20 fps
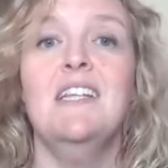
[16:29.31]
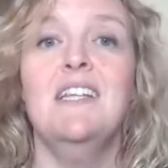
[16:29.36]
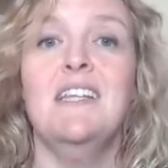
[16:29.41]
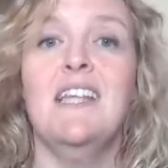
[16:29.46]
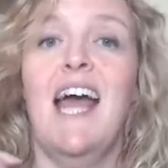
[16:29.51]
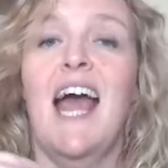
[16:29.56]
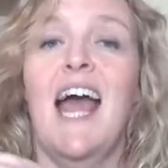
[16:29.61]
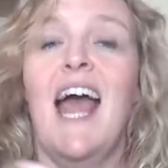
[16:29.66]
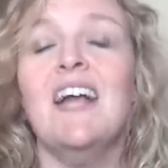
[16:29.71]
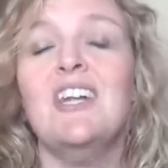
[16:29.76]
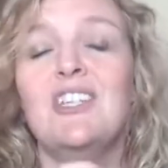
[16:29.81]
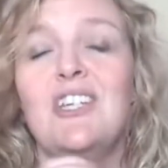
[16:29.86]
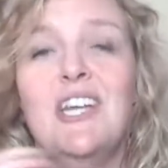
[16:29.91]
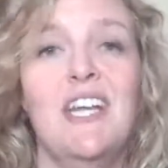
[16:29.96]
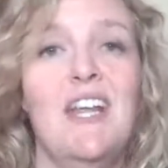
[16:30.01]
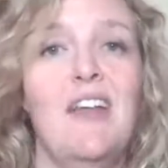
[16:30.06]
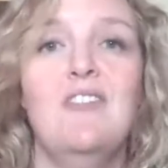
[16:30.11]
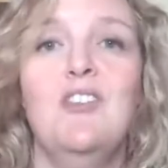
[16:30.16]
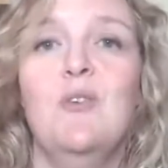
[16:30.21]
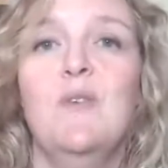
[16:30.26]
that actually
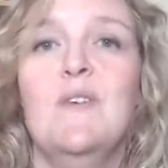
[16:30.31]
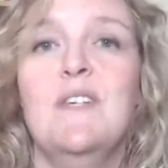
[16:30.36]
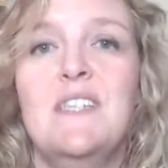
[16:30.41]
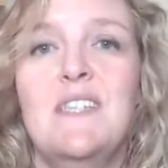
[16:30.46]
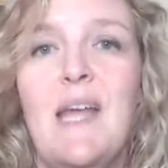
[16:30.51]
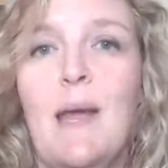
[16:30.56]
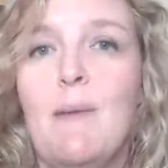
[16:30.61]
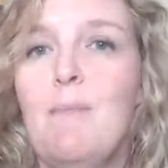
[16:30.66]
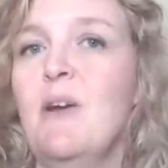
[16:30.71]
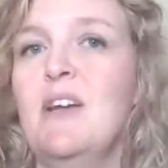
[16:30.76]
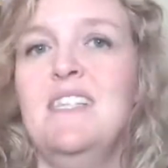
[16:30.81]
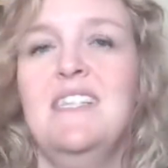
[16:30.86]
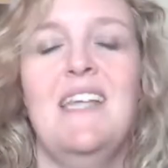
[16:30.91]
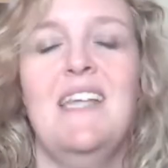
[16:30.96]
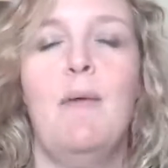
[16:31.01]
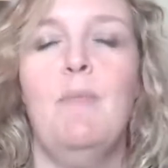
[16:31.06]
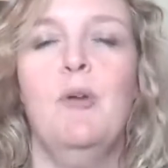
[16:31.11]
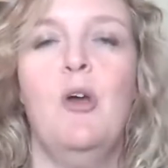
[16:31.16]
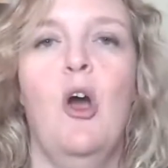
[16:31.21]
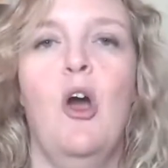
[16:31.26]
gives you a
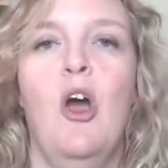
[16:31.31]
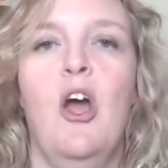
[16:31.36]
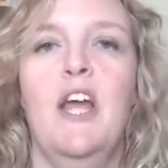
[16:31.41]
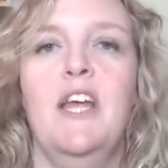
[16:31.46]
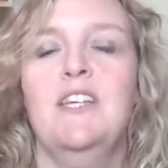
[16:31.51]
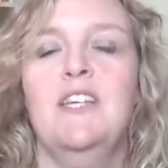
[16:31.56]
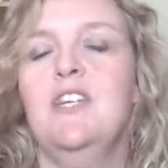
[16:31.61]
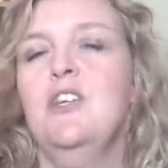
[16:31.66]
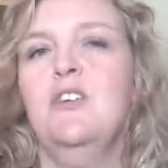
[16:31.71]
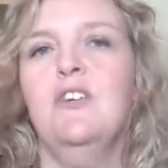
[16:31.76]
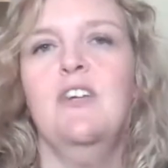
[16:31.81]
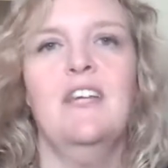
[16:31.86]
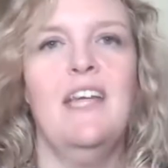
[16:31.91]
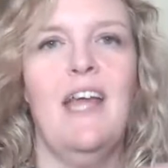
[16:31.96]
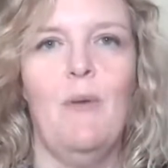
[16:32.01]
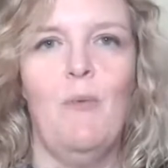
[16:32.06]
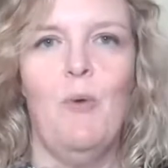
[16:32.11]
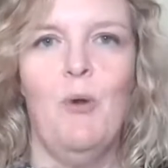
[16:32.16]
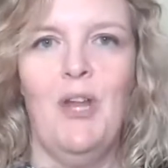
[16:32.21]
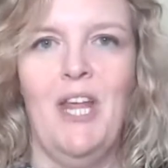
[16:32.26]
step-by-step guide, you can
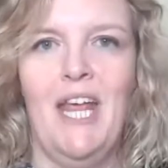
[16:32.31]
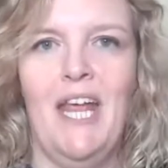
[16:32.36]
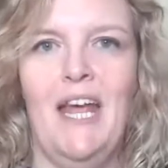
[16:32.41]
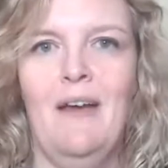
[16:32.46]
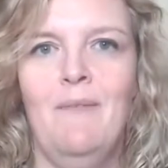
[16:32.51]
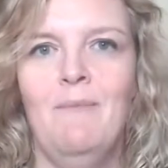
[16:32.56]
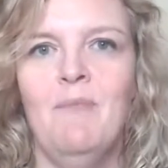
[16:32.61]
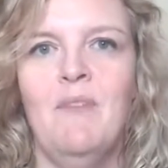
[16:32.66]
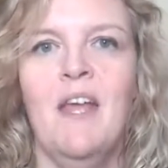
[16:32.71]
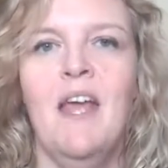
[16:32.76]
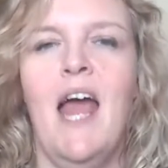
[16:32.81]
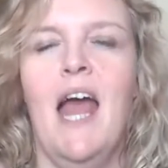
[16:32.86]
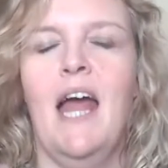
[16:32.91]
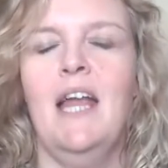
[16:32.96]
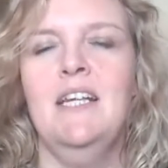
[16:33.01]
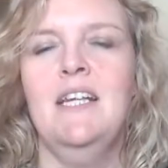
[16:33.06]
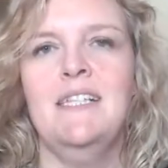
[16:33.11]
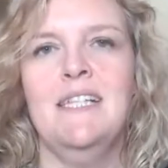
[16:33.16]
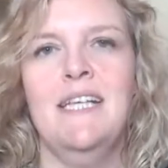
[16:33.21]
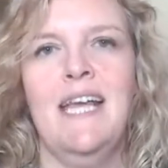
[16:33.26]
get one here.
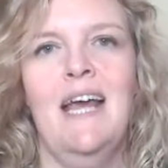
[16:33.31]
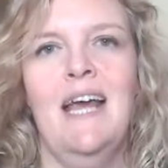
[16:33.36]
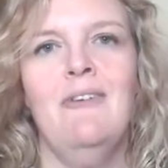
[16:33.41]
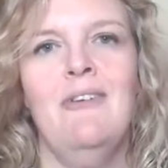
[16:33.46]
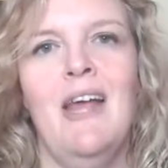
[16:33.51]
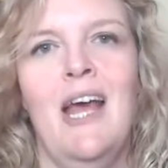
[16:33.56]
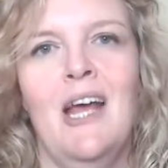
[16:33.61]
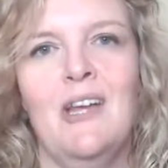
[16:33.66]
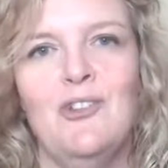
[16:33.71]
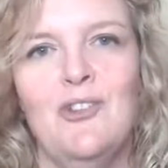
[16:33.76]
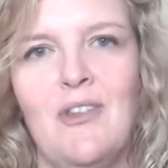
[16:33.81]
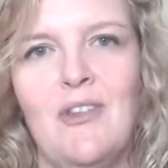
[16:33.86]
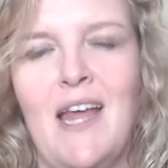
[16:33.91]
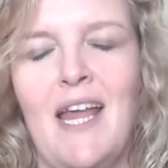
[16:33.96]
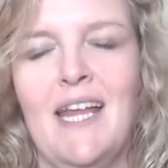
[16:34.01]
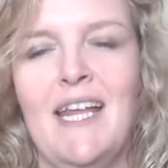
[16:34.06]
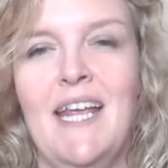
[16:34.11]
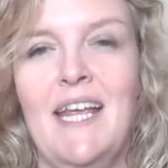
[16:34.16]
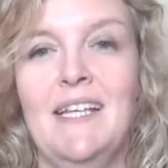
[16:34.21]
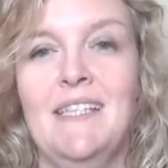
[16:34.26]
And you see how natural
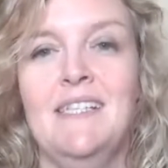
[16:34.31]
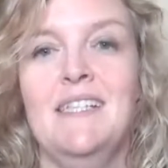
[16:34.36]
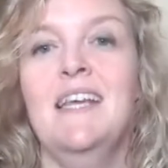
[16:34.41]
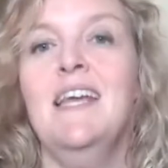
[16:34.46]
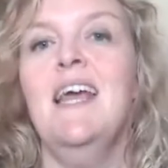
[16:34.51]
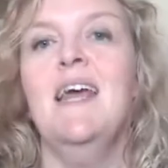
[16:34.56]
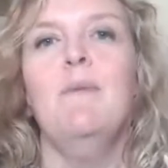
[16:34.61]
that is.